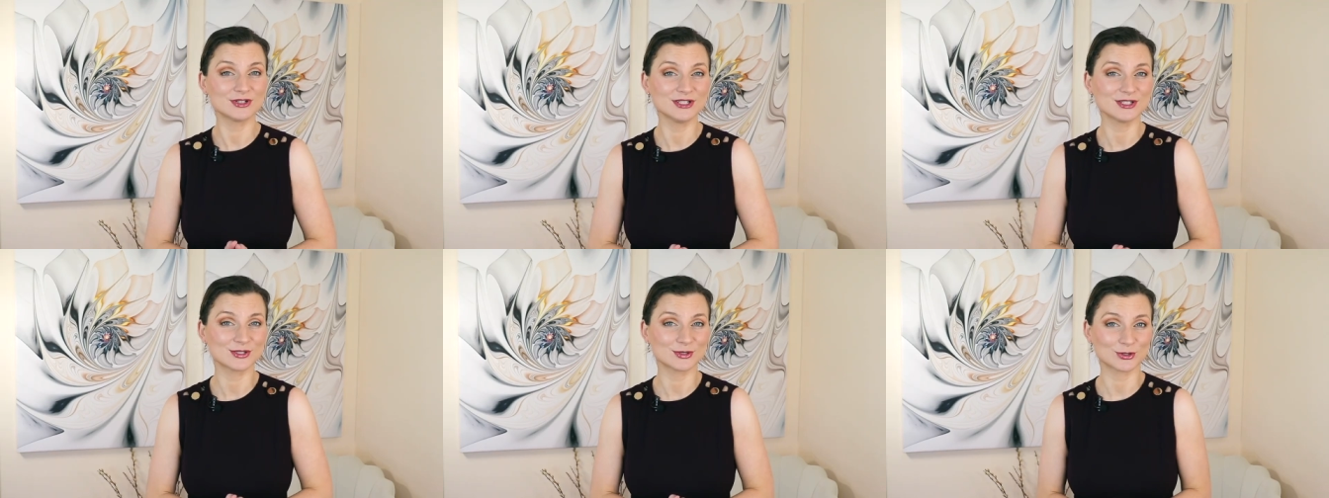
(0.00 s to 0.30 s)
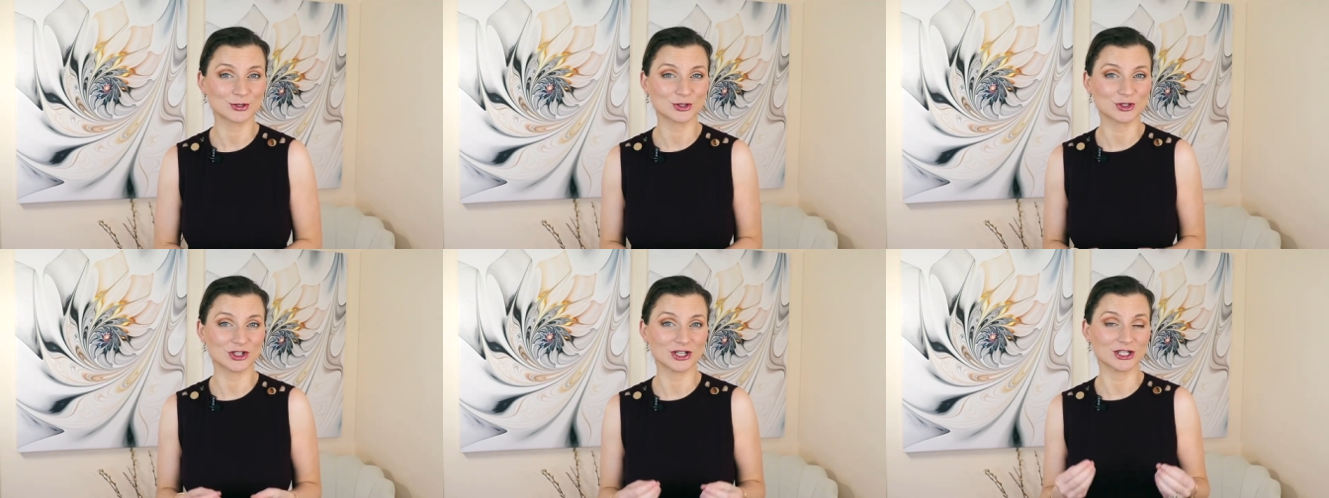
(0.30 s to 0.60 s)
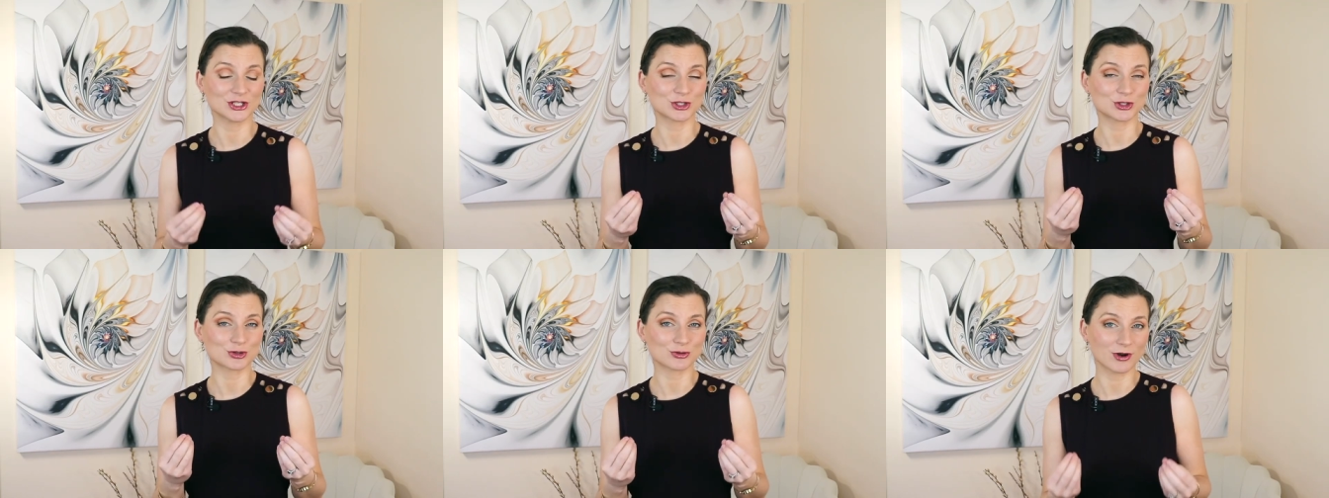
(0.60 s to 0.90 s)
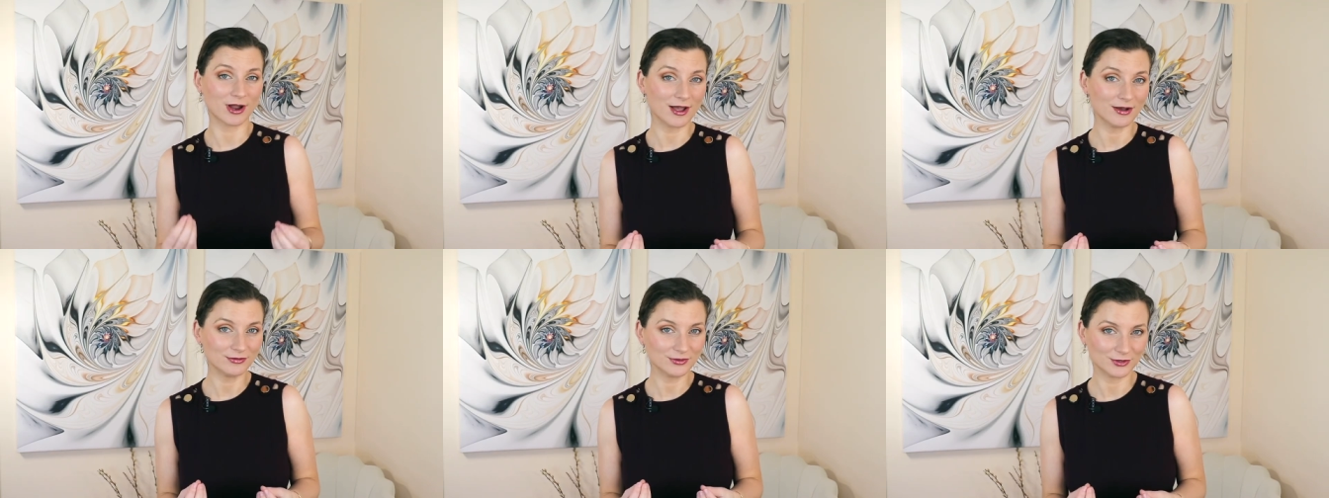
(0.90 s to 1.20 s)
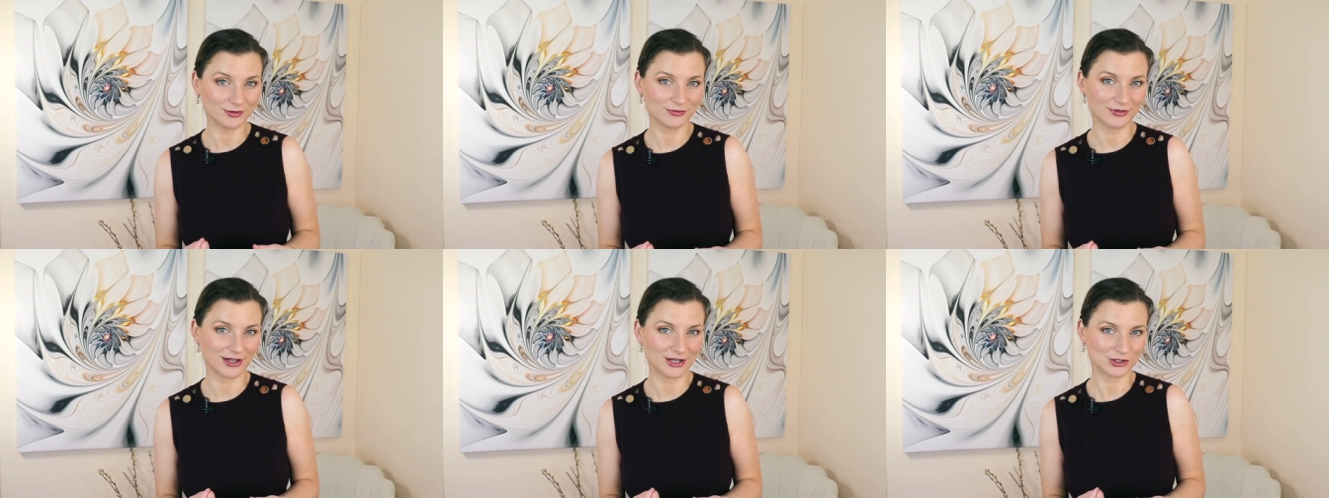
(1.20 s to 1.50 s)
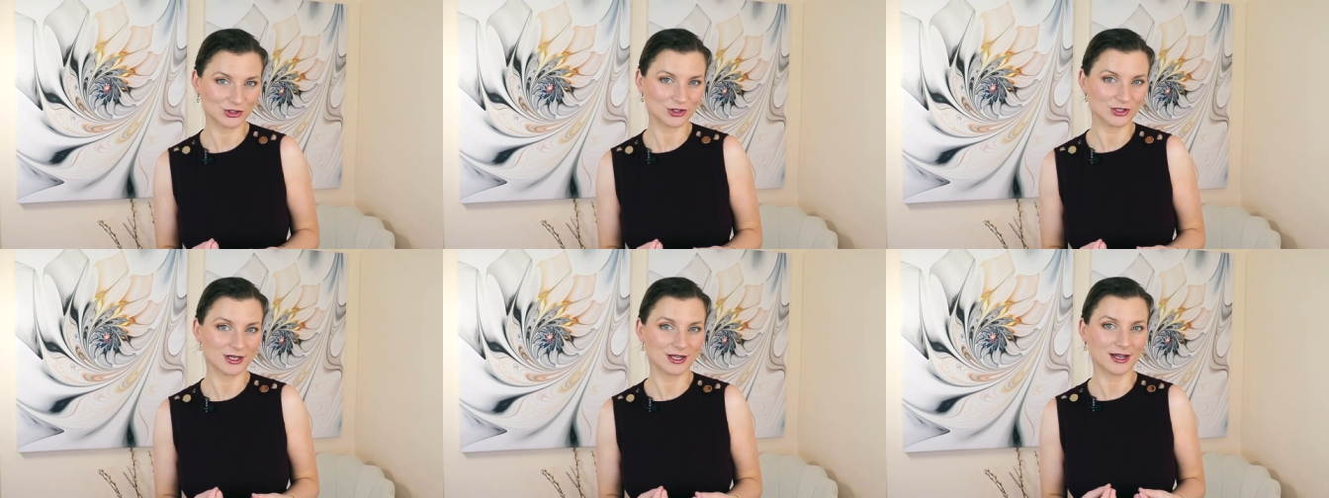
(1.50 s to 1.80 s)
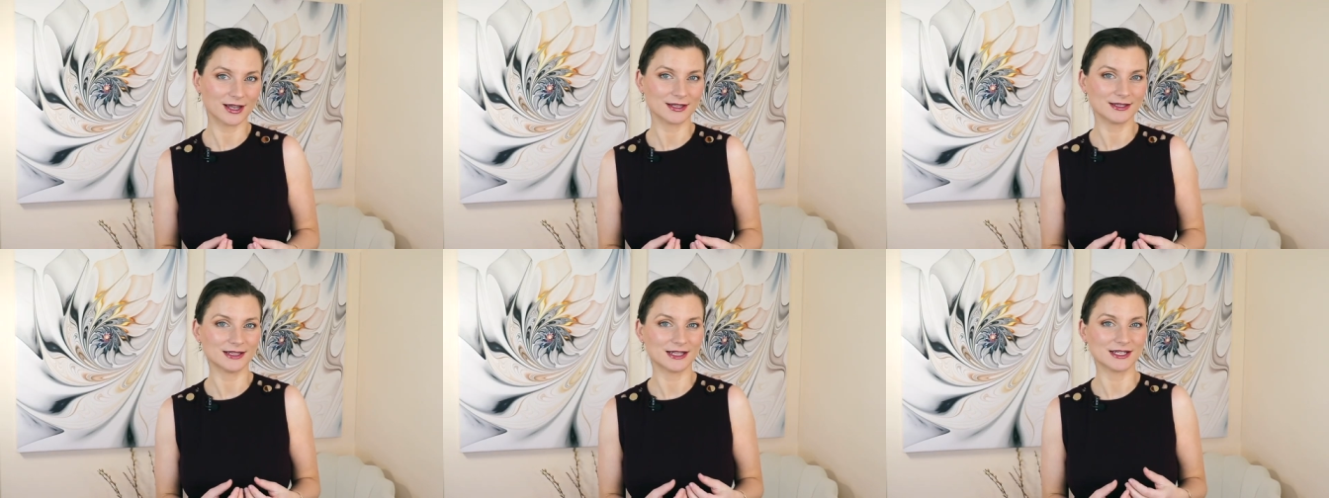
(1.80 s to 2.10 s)
researching travel fashion
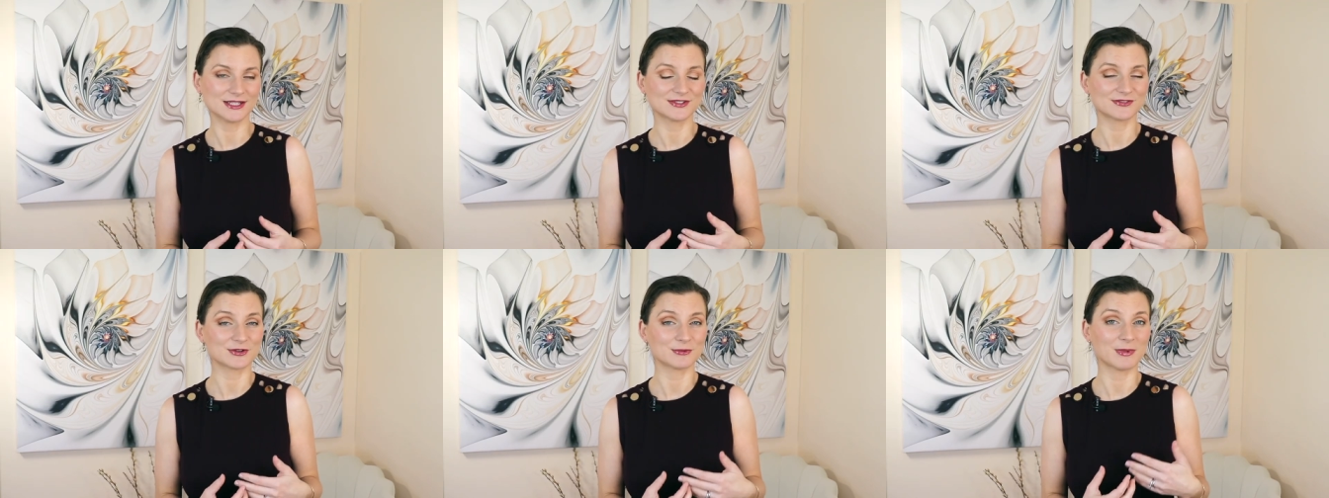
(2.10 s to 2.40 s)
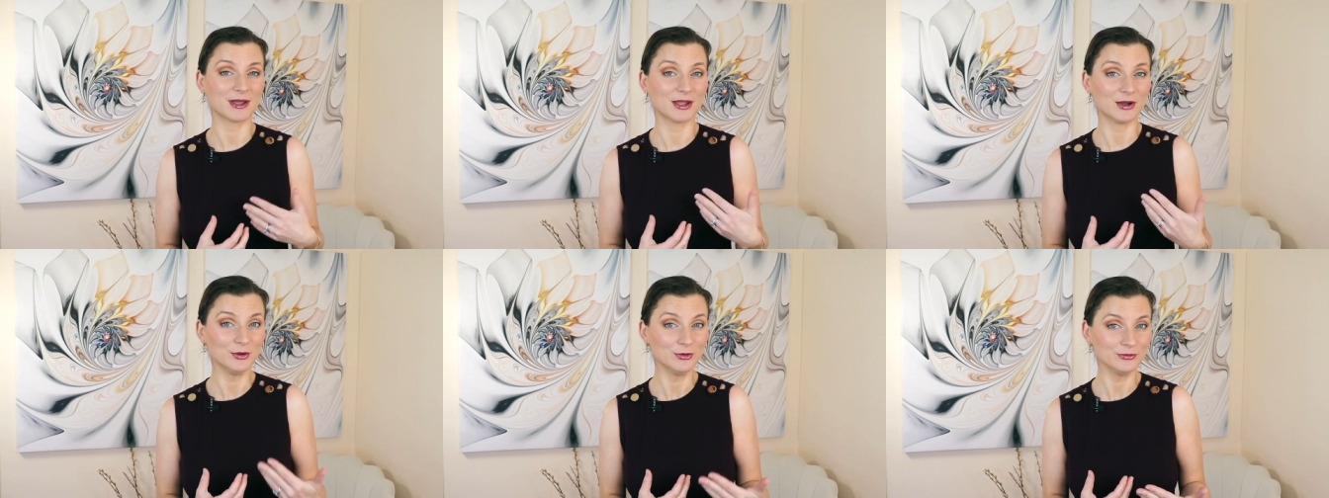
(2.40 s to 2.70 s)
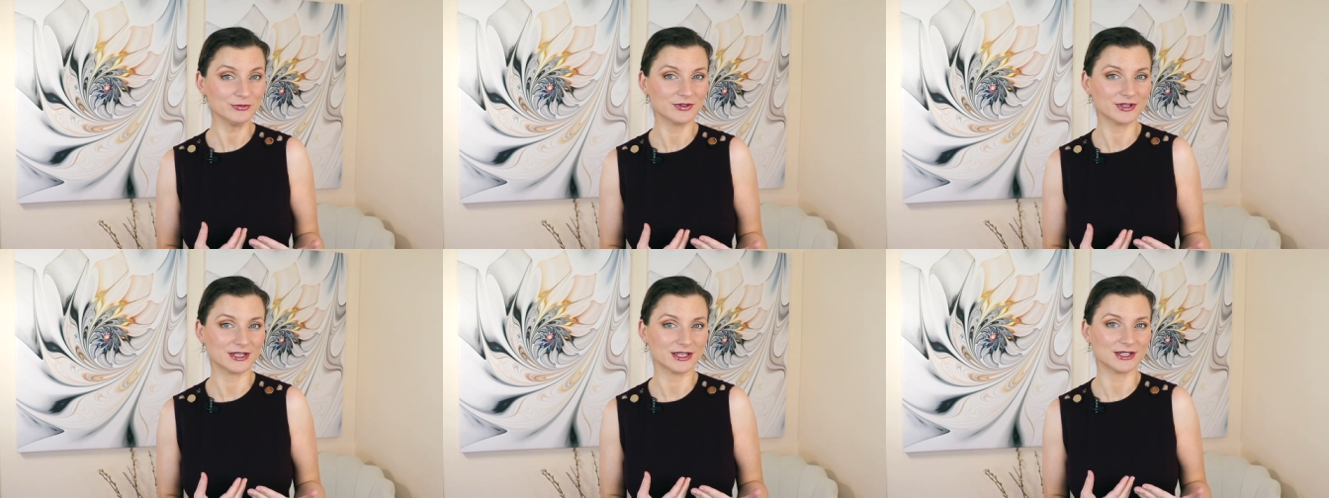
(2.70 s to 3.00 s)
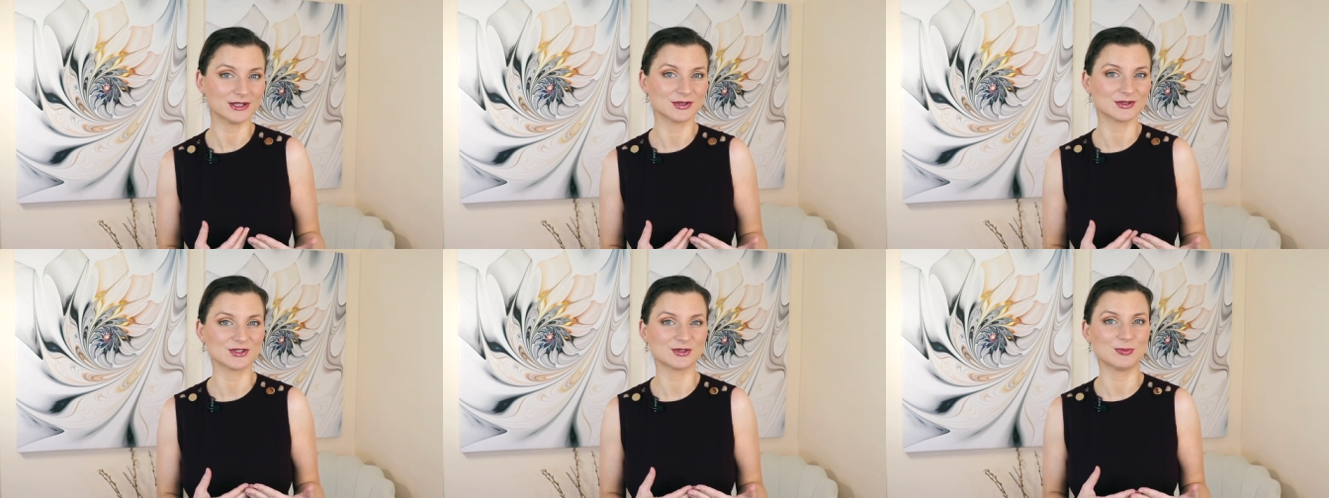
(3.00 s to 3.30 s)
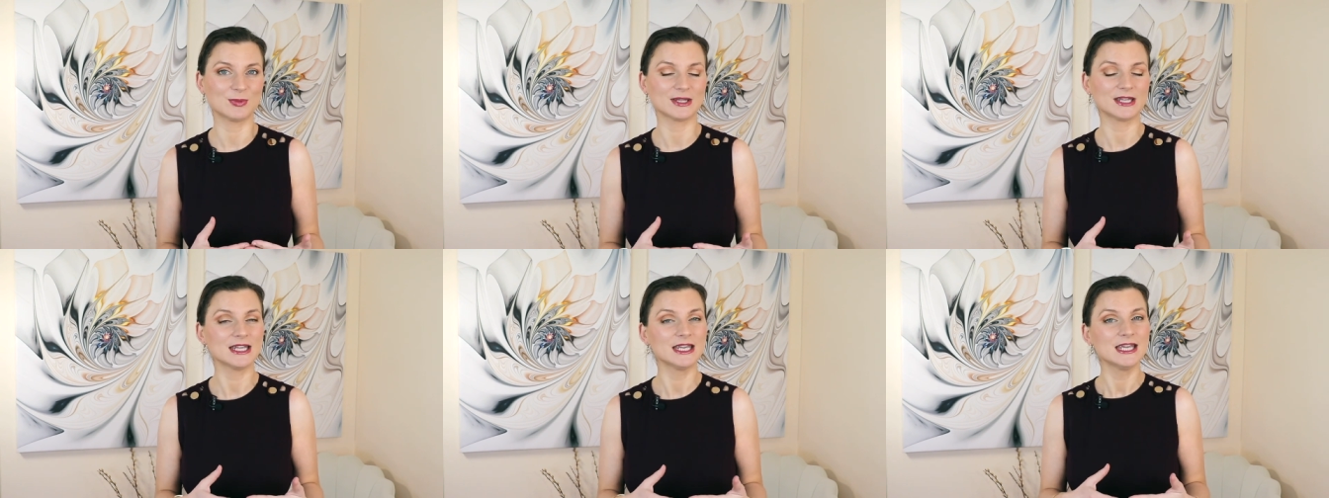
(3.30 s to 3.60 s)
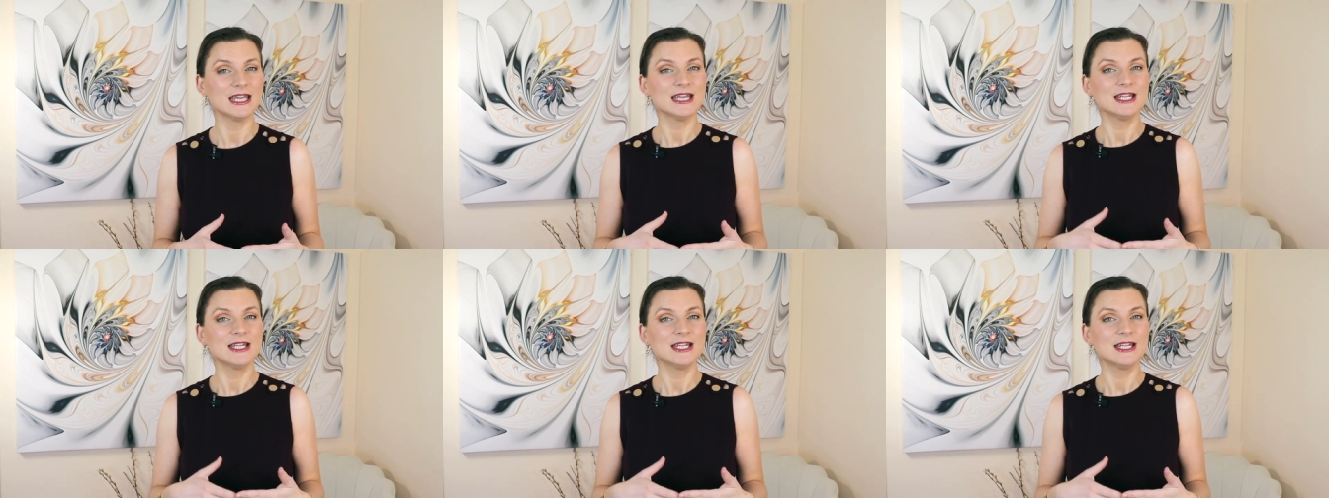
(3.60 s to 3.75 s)
guidelines for my own videos, but